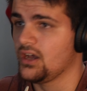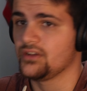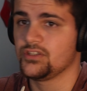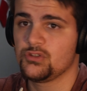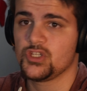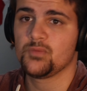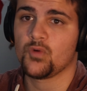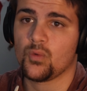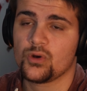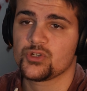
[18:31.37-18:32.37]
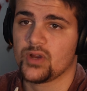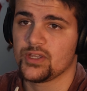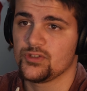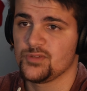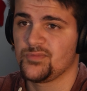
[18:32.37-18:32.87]
on YouTube or
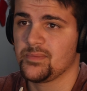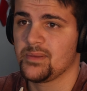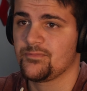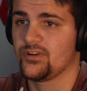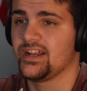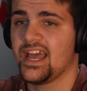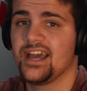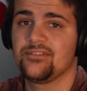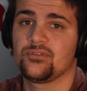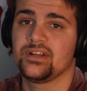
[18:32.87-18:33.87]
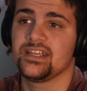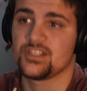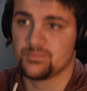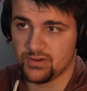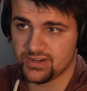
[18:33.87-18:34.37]
try YouTube Premium for an ad-free
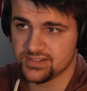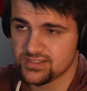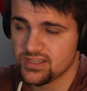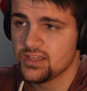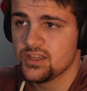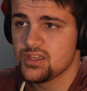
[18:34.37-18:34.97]
experience.